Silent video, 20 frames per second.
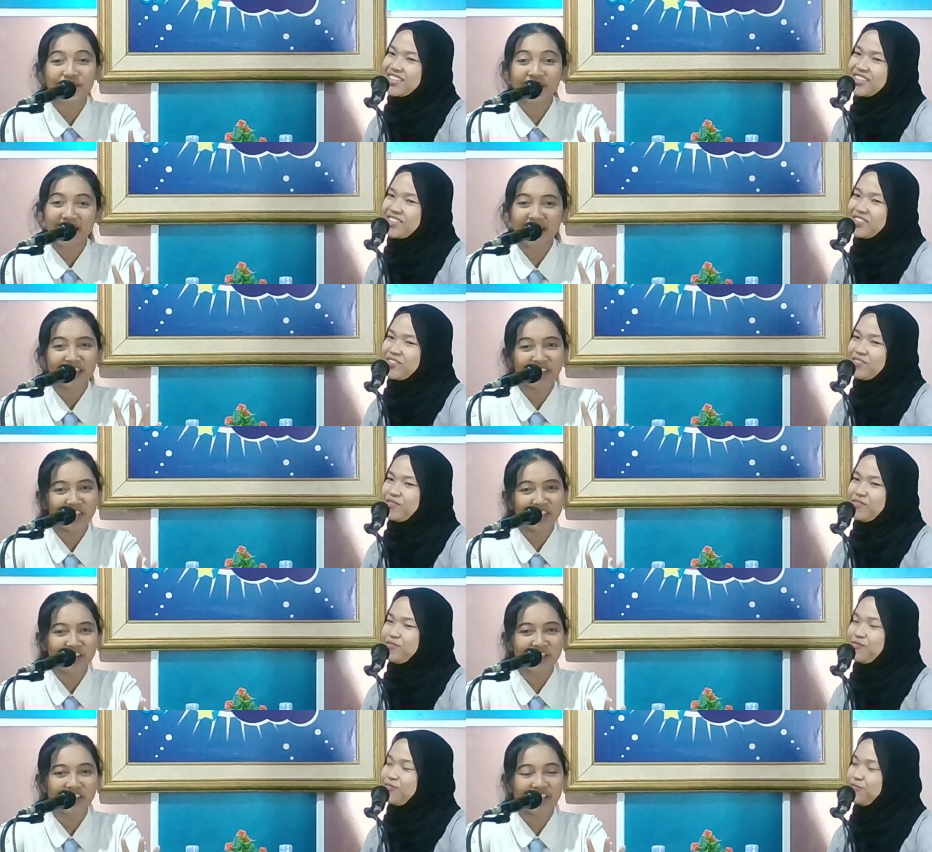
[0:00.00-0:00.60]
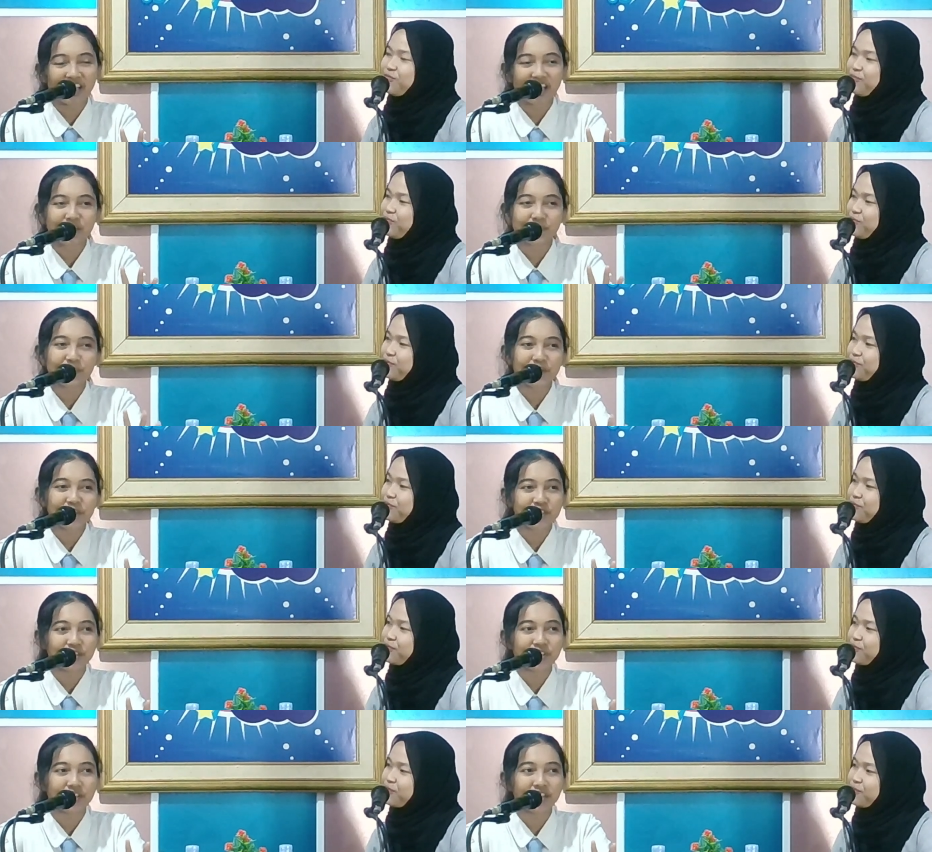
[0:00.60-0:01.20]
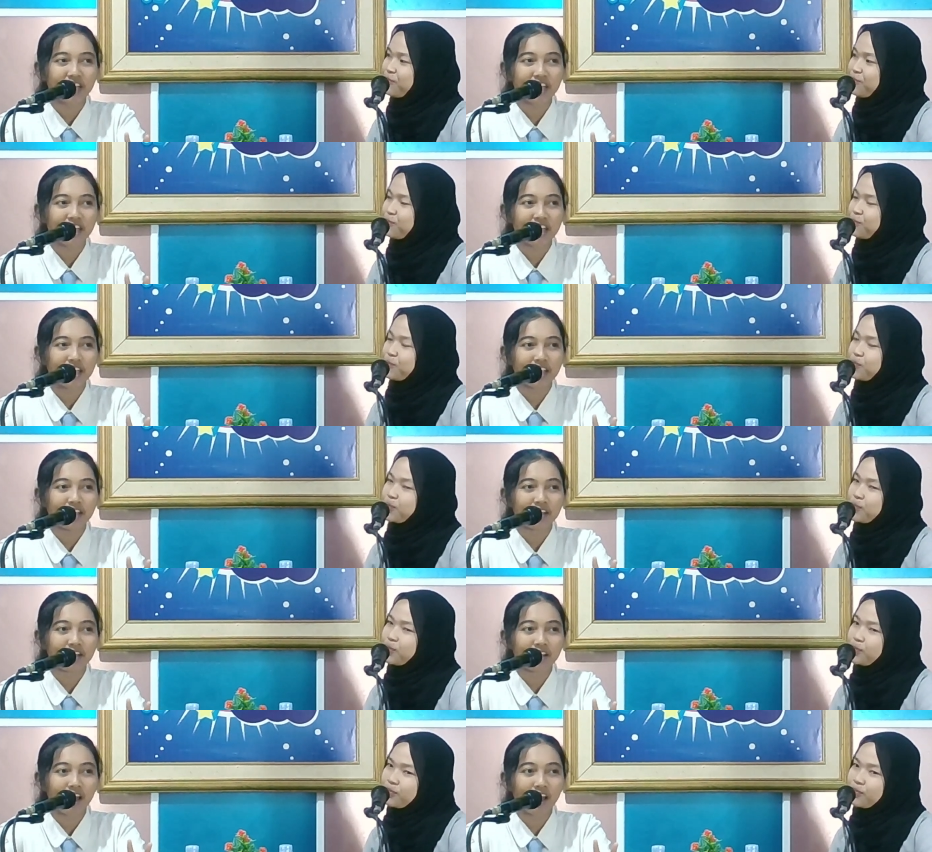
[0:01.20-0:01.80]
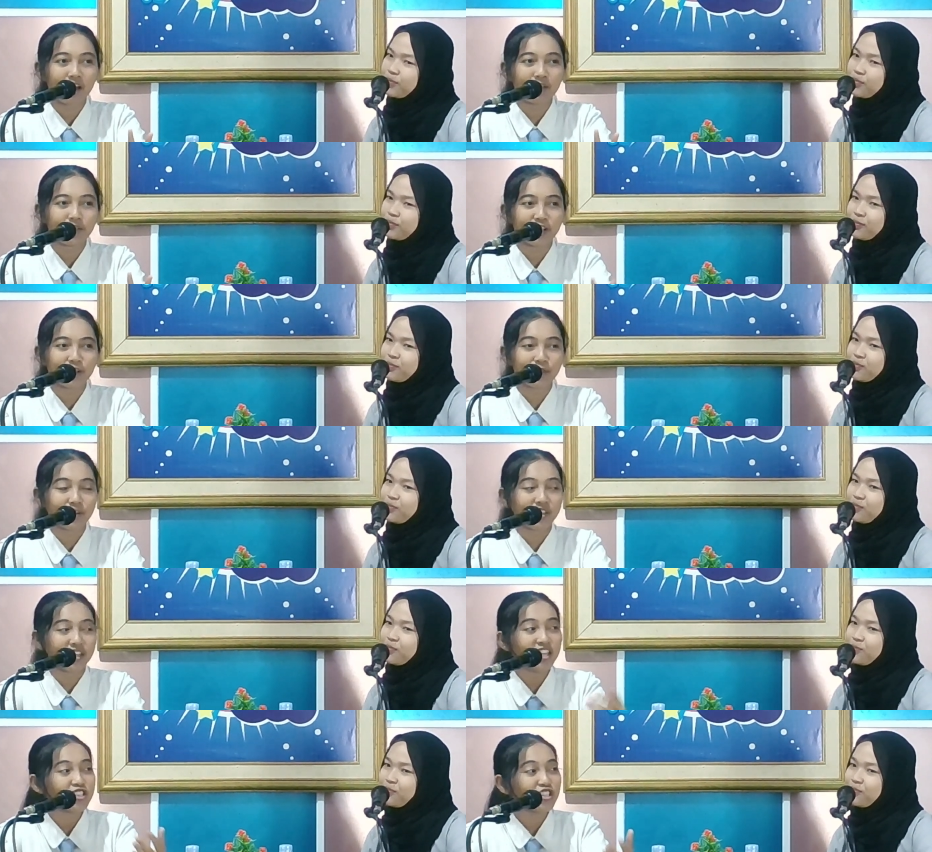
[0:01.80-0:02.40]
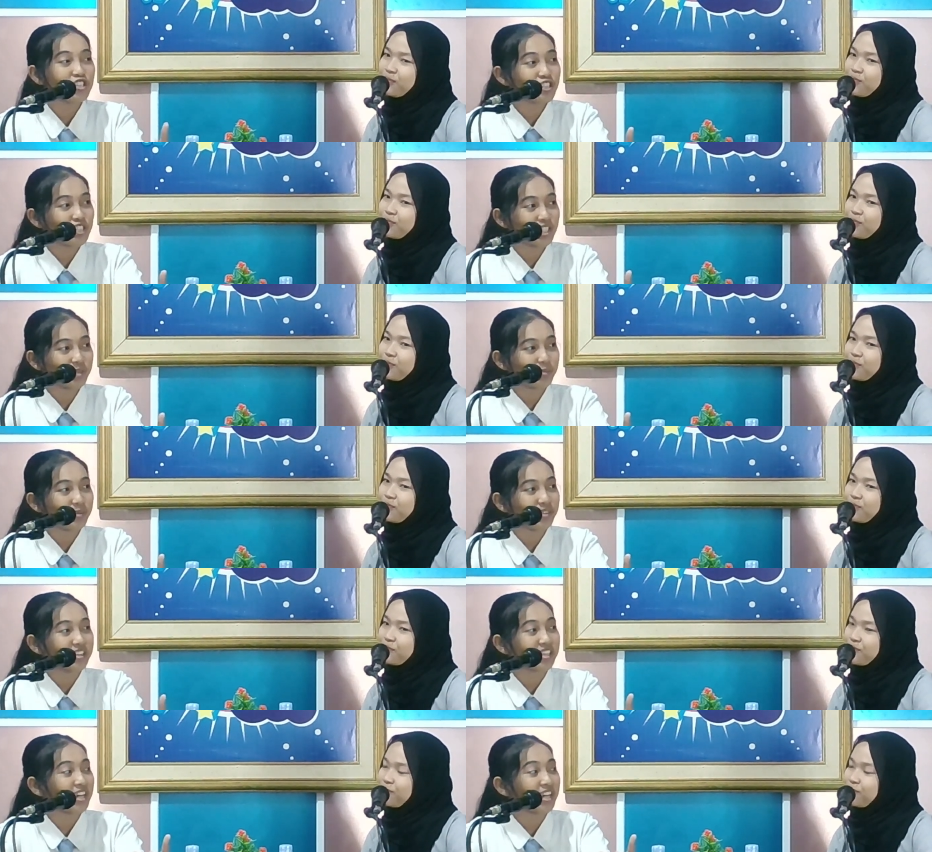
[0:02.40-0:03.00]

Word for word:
Speaker 1: can learn especially in having relationship with the